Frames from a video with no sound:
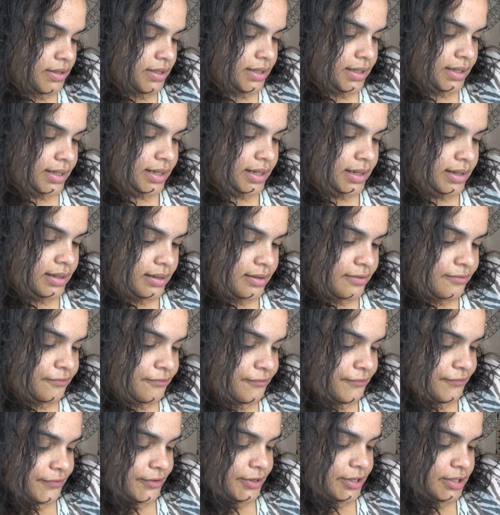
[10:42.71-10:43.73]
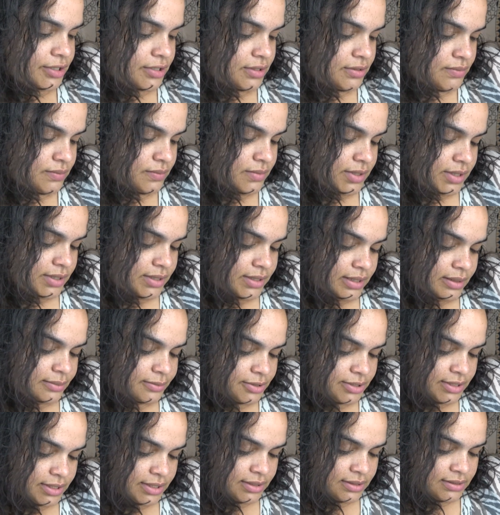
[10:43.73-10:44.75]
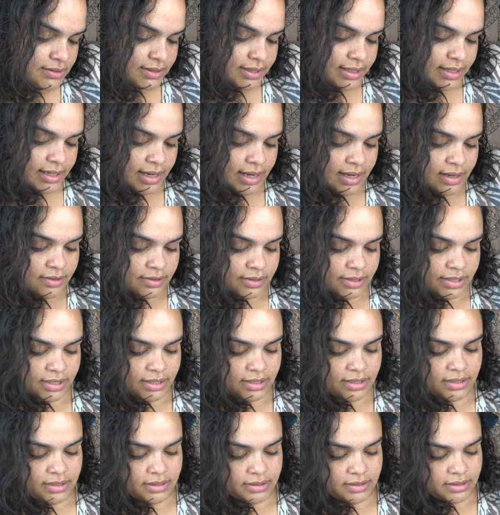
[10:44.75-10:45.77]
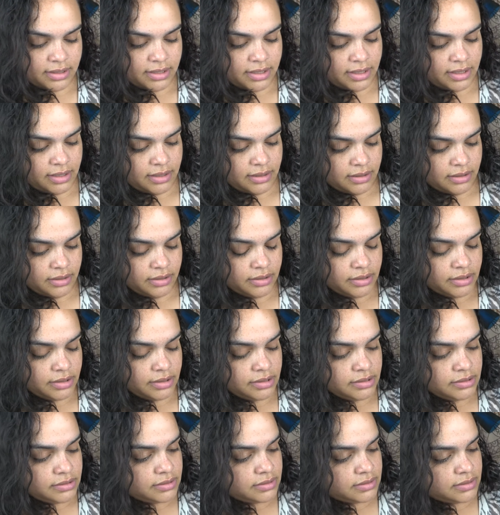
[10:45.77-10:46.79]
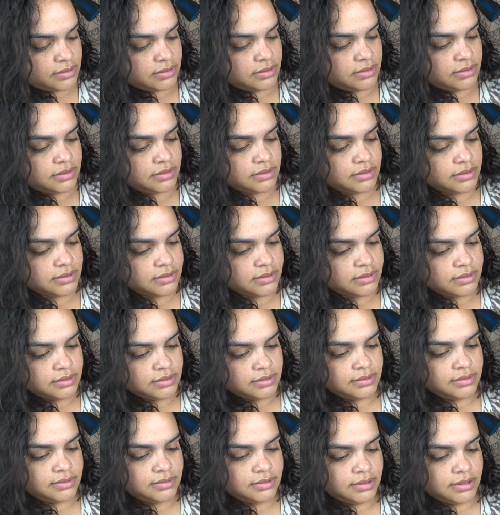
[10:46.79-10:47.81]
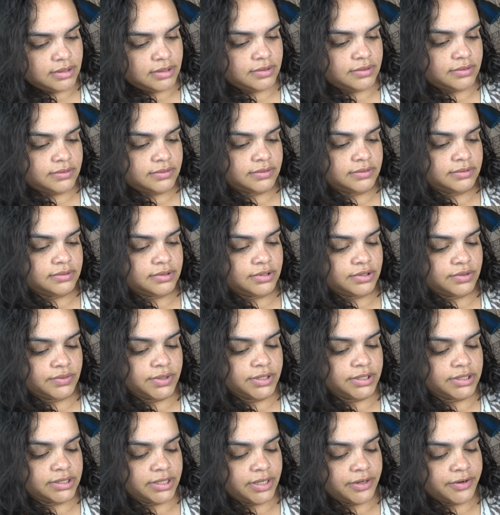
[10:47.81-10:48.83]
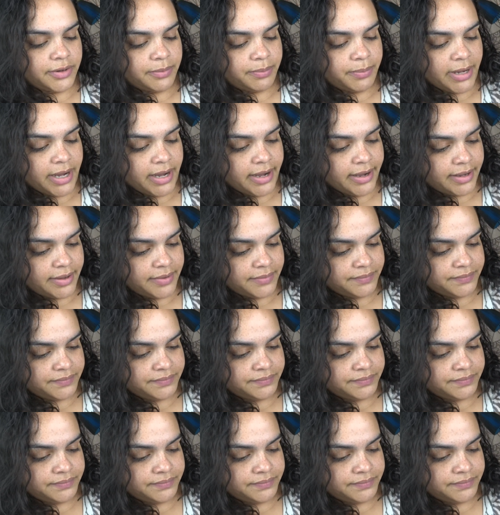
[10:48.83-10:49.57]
the first one that I'm trying to get out here is, oh, sweet cherry pie.